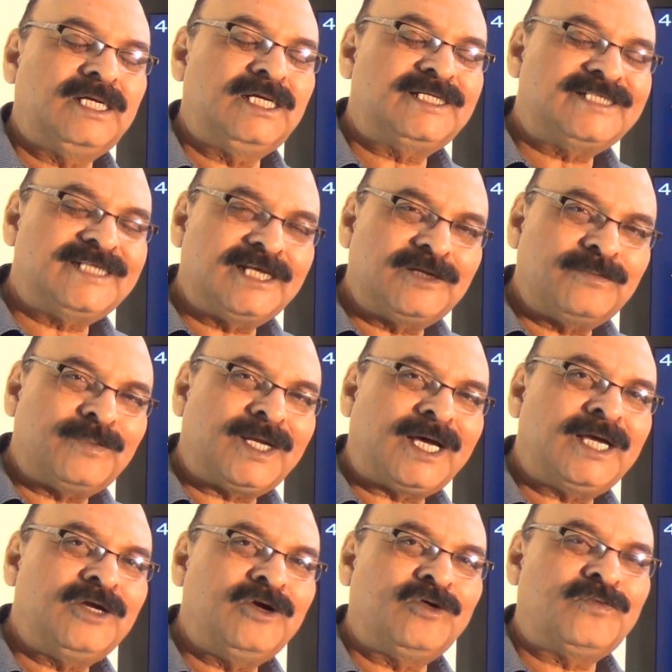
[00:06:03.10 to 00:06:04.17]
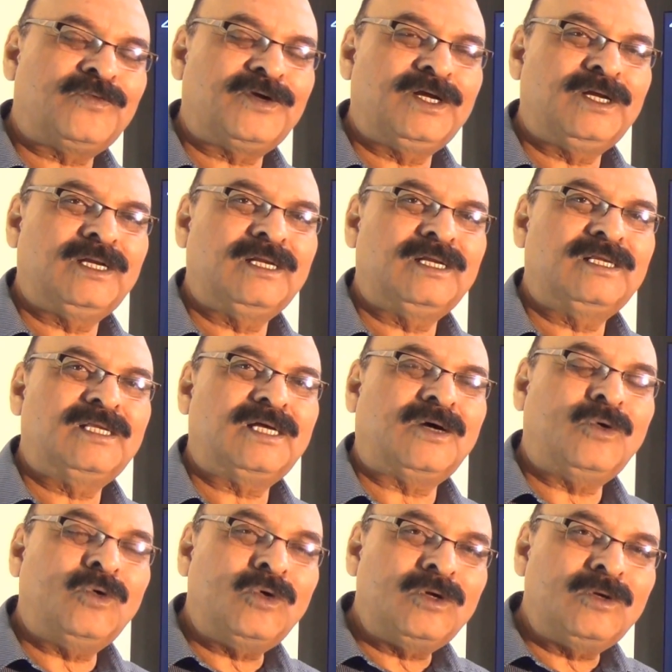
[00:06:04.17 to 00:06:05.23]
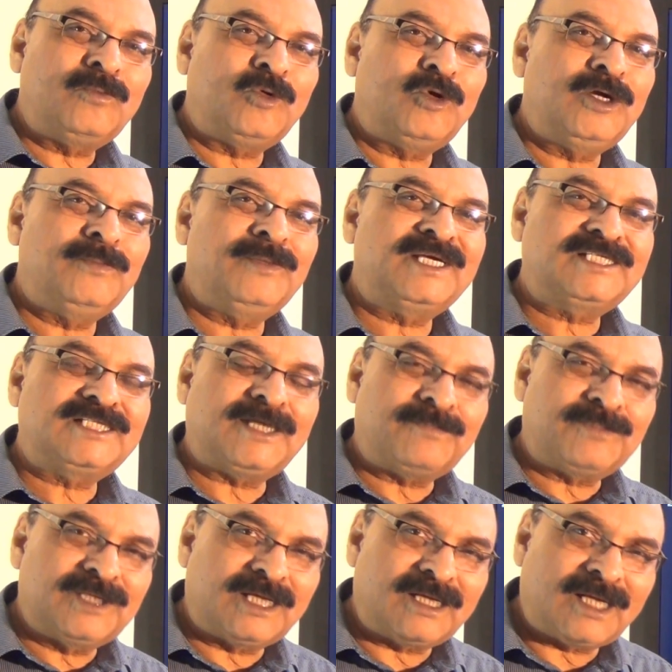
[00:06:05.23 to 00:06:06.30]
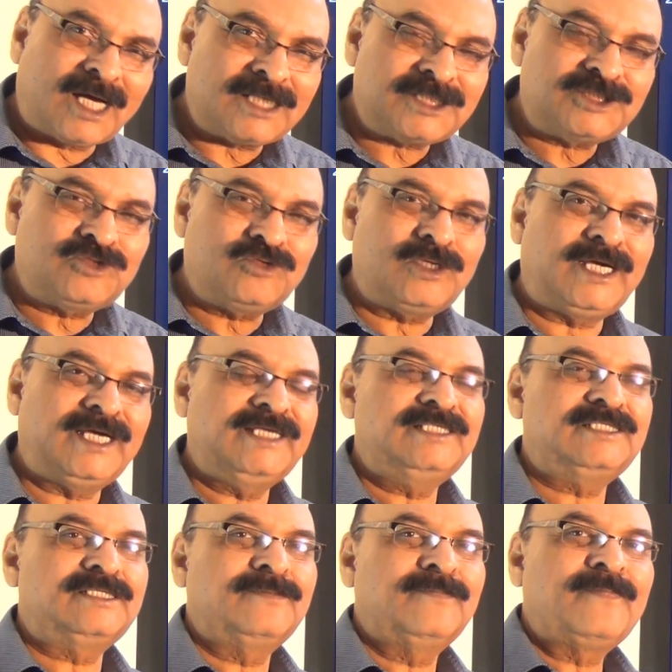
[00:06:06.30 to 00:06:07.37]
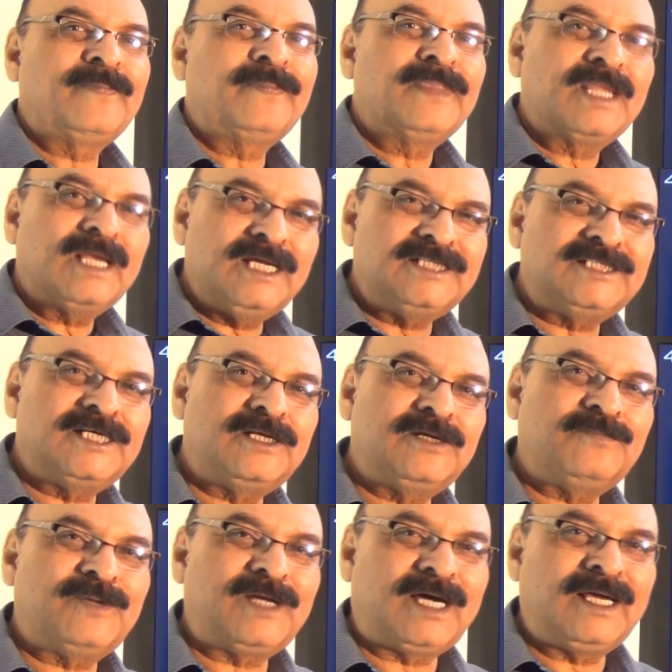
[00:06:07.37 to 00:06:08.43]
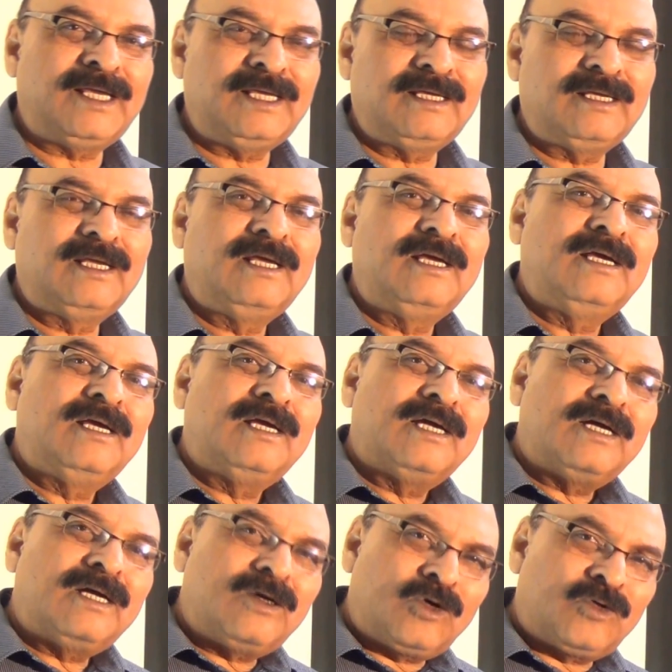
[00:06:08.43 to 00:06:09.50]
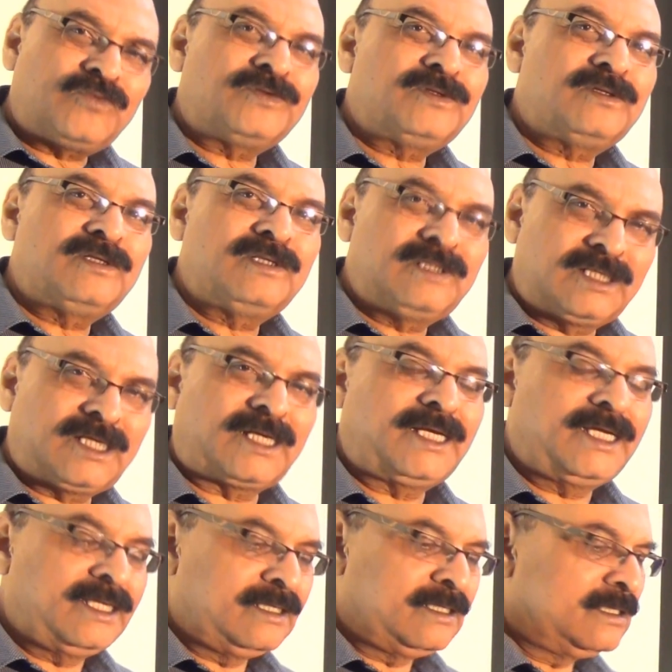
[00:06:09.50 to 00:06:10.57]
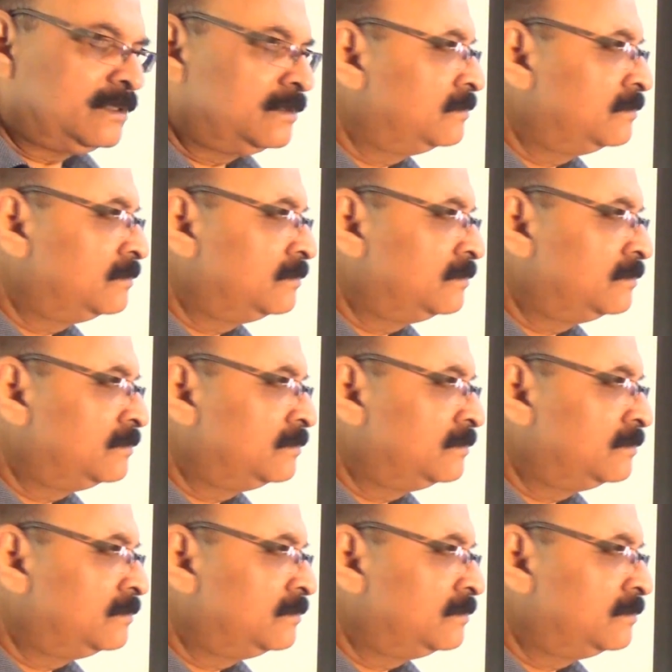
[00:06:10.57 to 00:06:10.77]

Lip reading: It's a reply of rain. The whole poem, except the last two lines, is a reply of the rain.